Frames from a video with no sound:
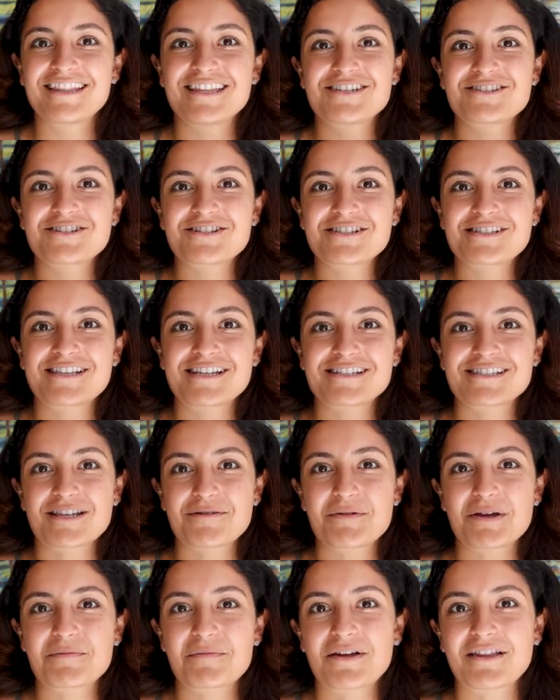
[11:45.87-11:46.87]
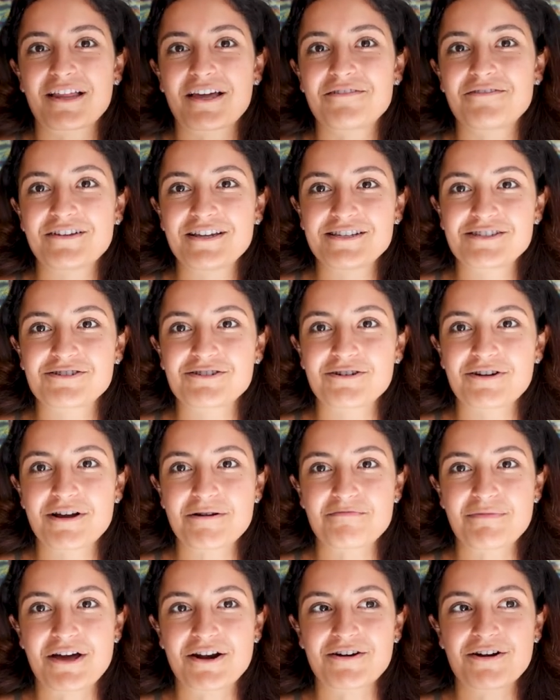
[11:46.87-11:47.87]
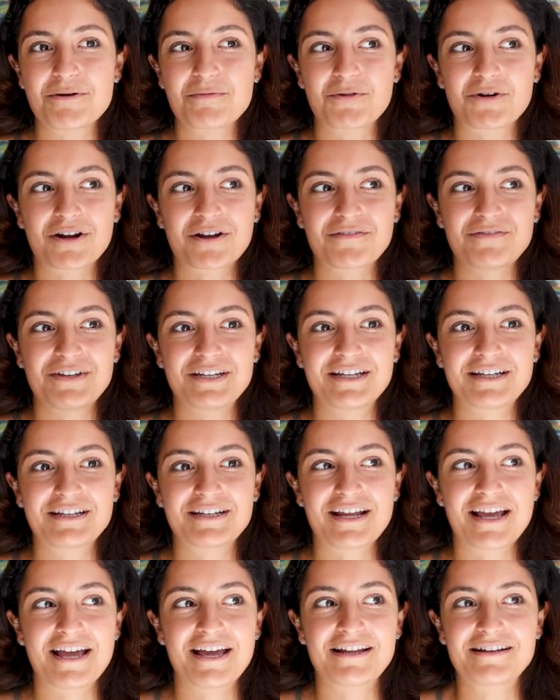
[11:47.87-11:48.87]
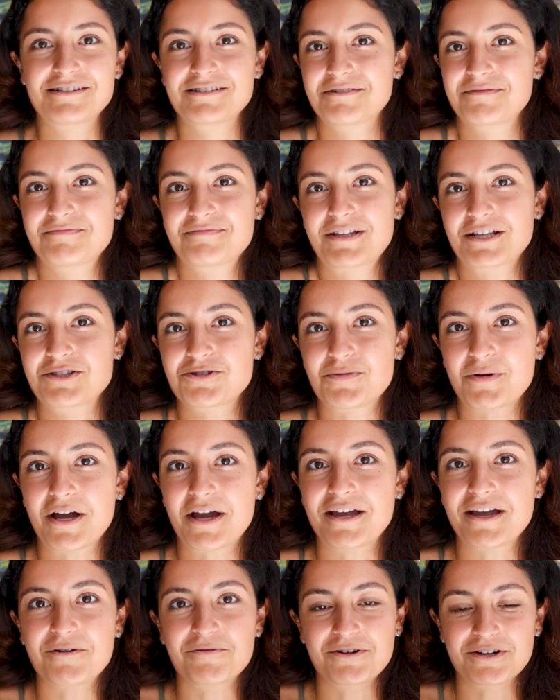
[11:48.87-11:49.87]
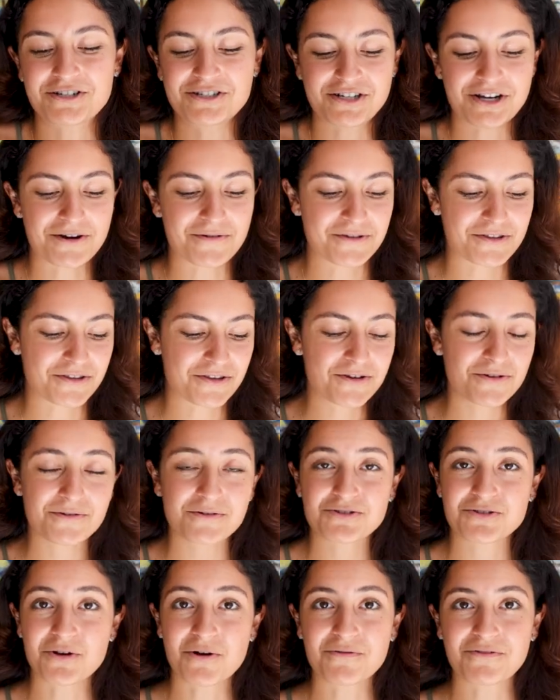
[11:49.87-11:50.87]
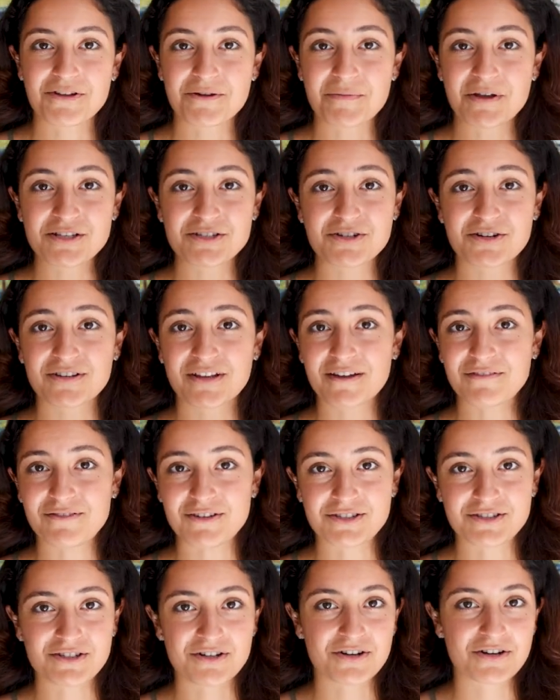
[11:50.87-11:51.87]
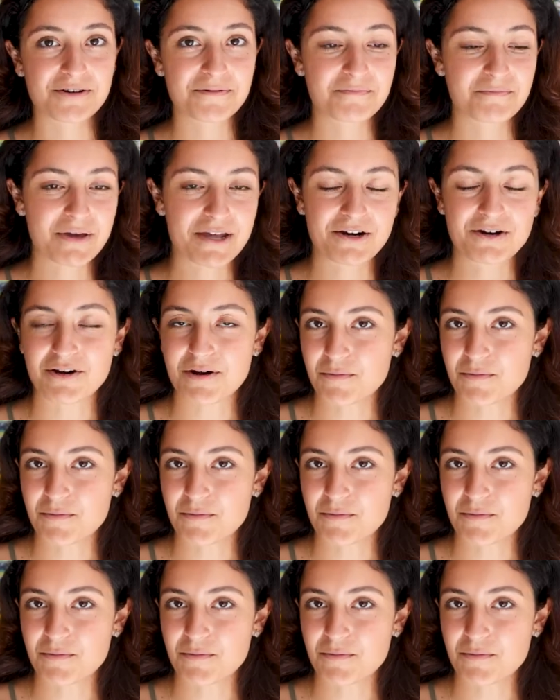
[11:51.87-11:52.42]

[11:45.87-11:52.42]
These are just things that make my life easier and better and more convenient, and that's why I want to share it with you. So hopefully it makes your life easier, better,